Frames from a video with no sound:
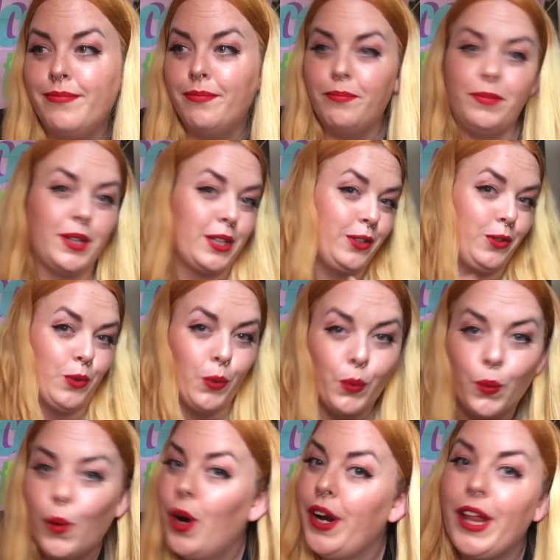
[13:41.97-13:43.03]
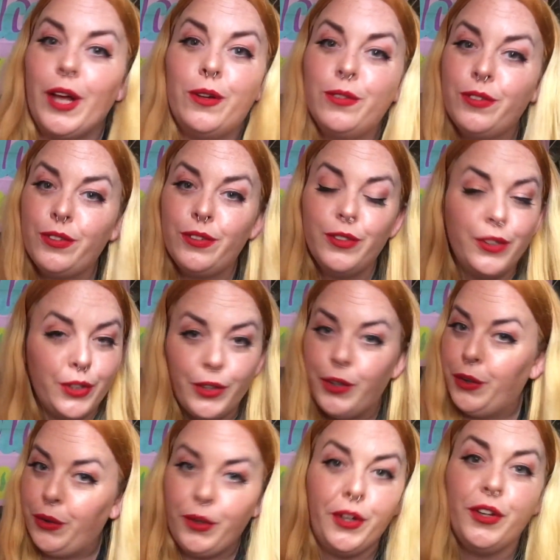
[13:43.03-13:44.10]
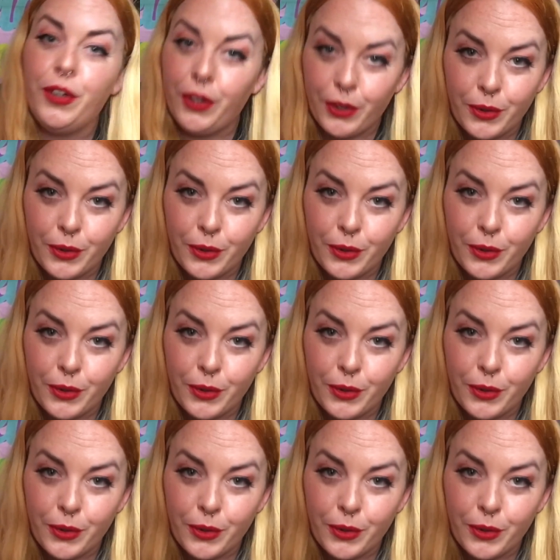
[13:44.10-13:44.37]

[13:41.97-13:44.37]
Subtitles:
Because what else do you do?